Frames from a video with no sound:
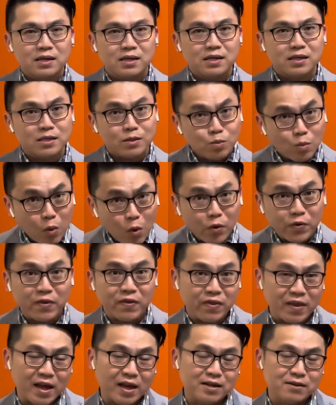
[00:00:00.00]
He's more than
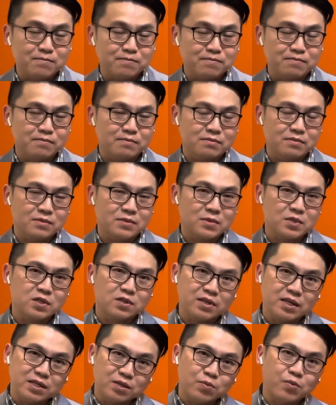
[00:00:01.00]
that.
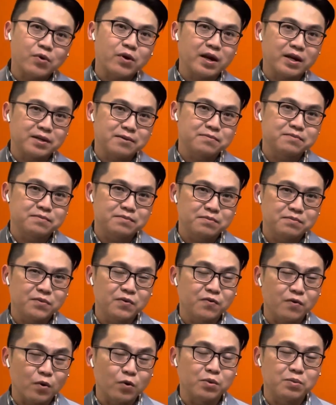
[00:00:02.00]
So let's pray
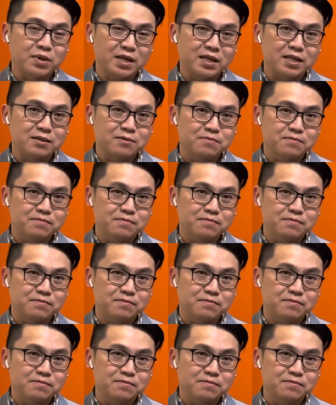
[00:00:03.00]
before we begin.